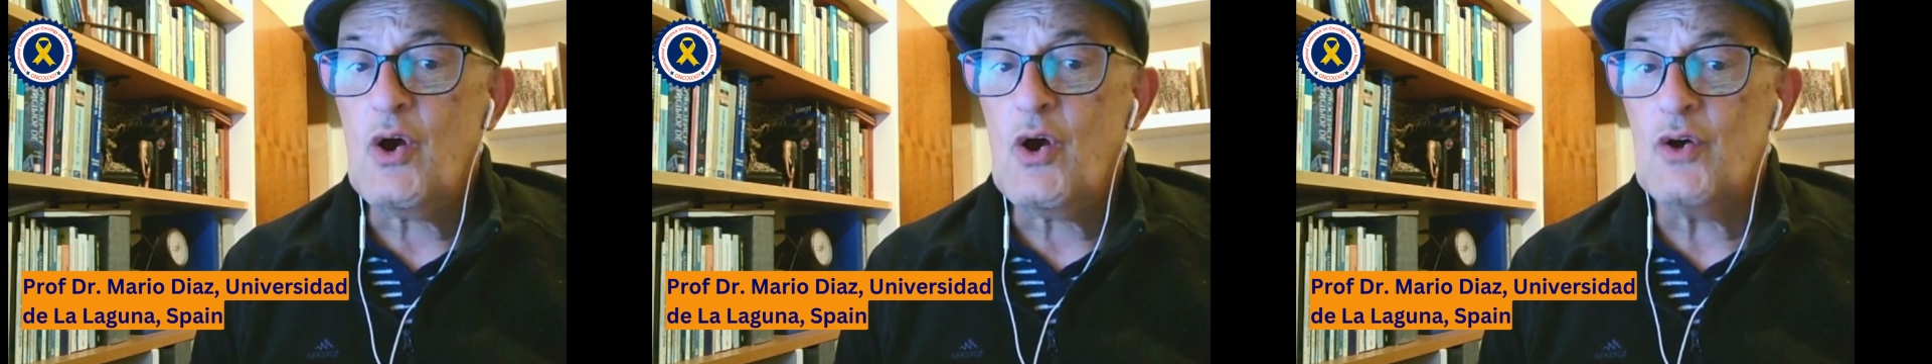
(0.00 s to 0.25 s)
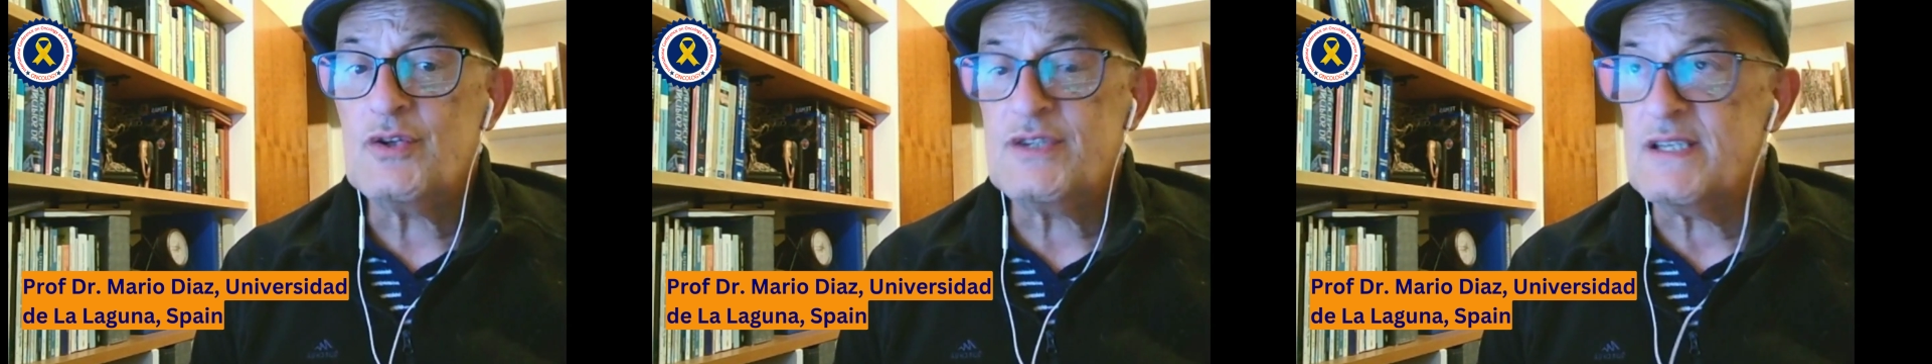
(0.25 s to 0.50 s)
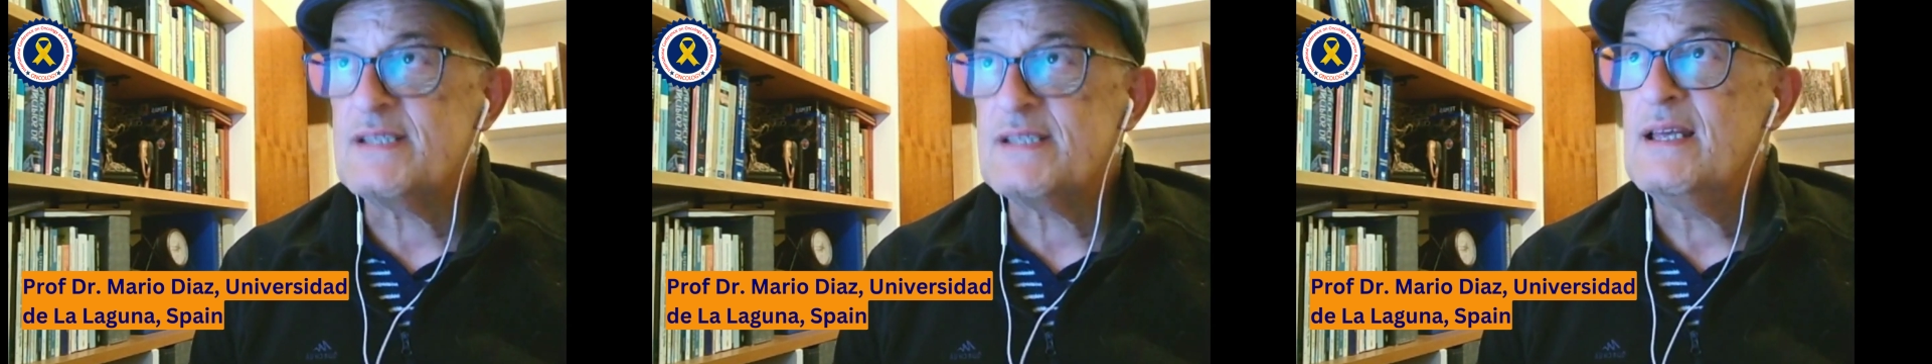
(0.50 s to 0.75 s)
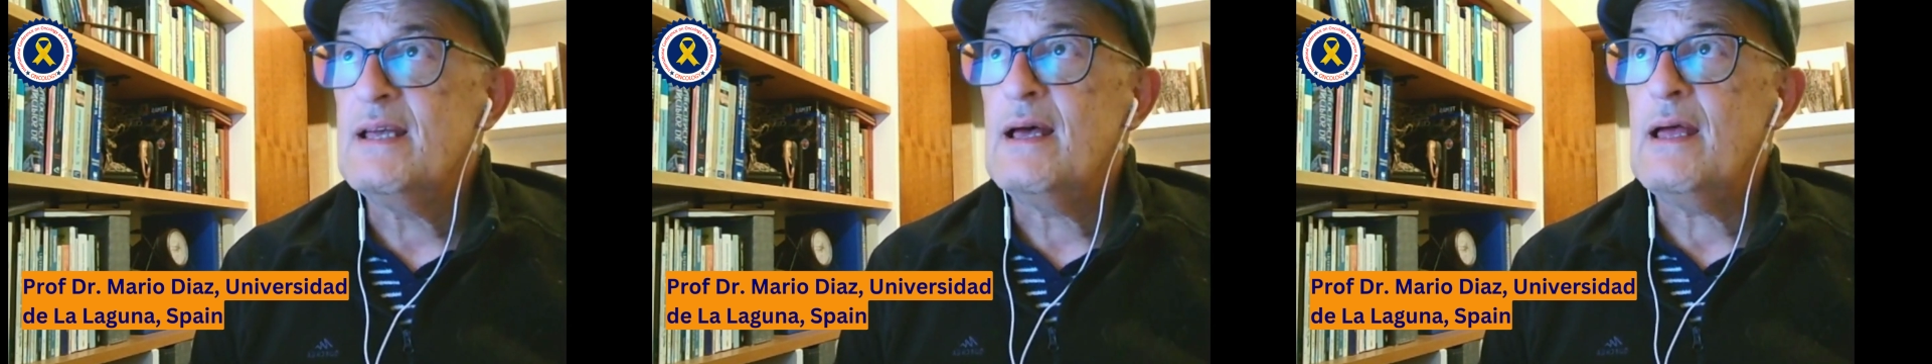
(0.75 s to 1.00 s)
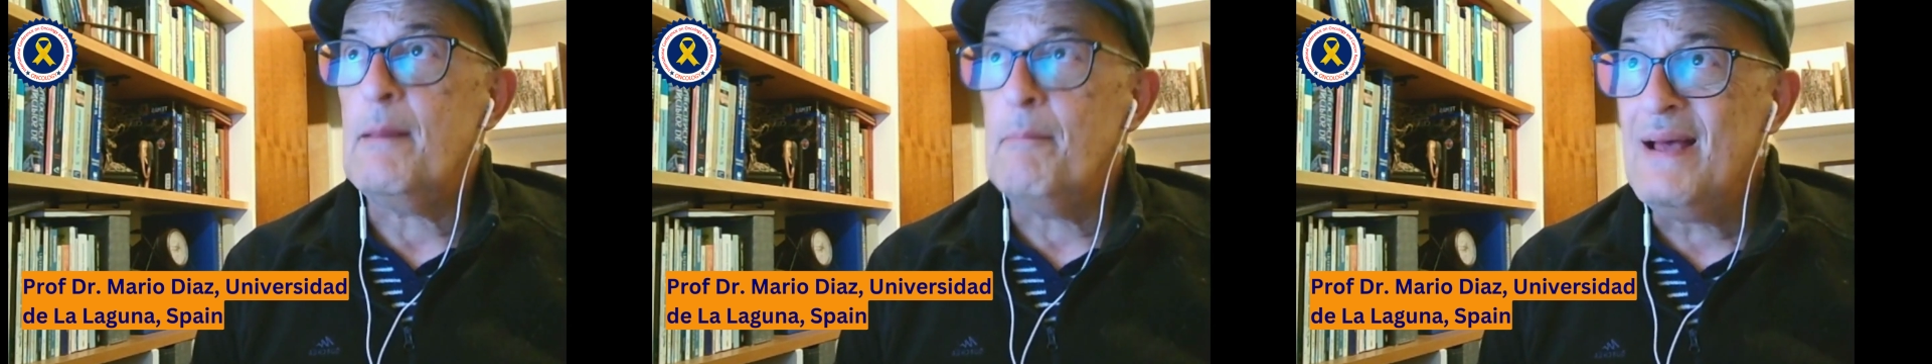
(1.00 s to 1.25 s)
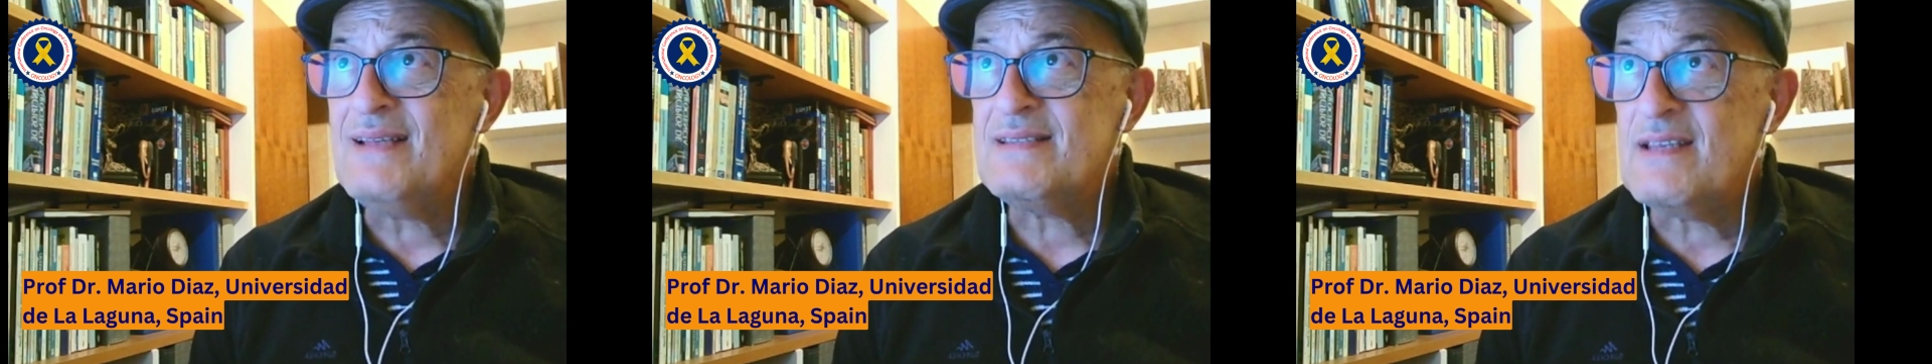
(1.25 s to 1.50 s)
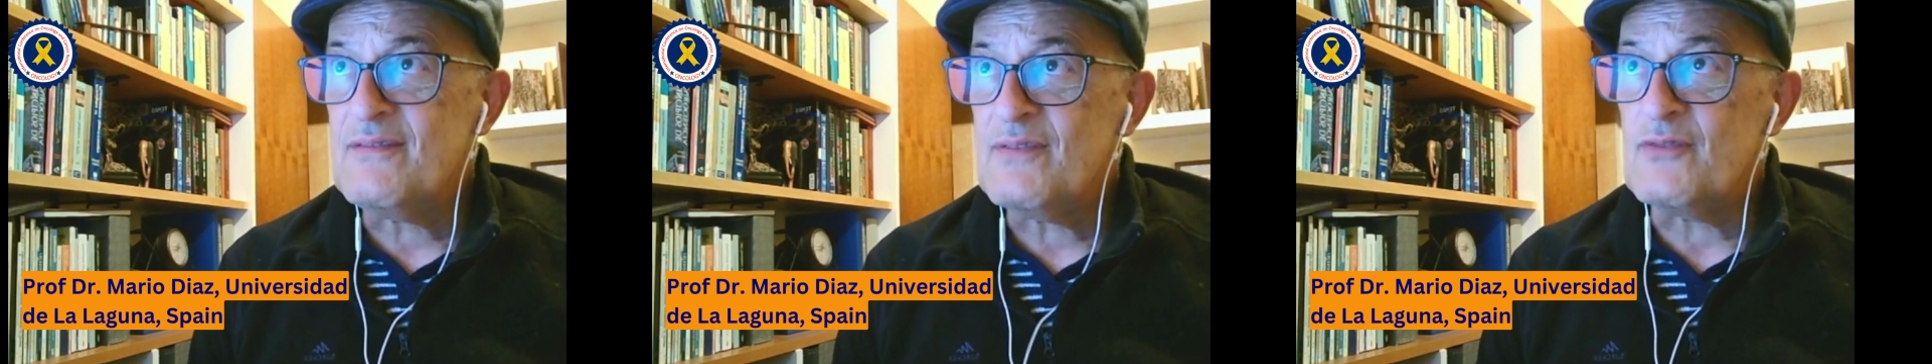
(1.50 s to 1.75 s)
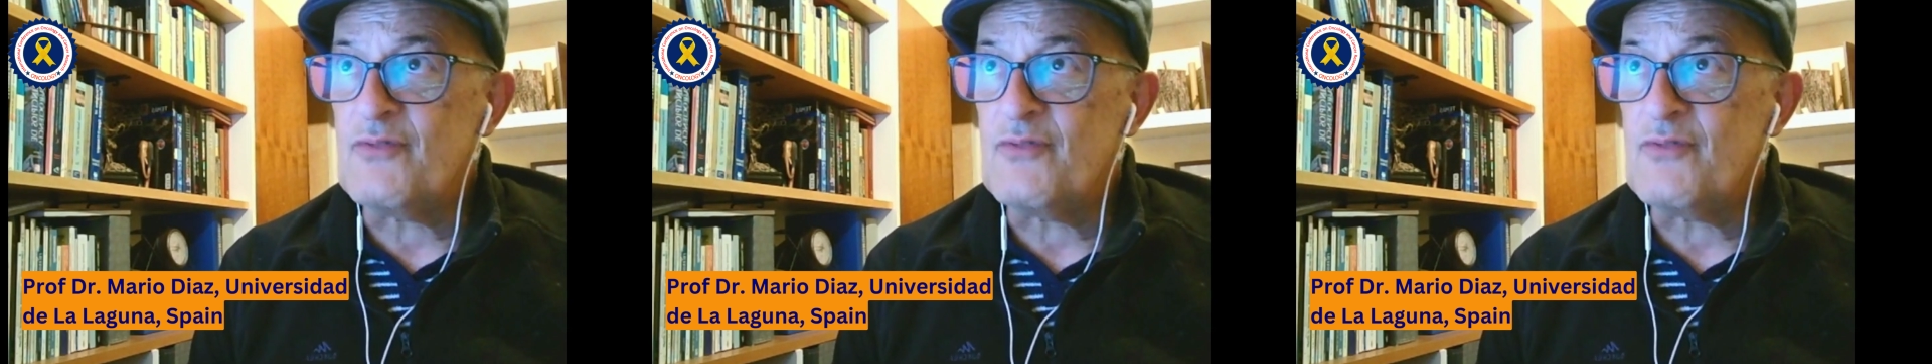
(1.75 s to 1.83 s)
causes a massive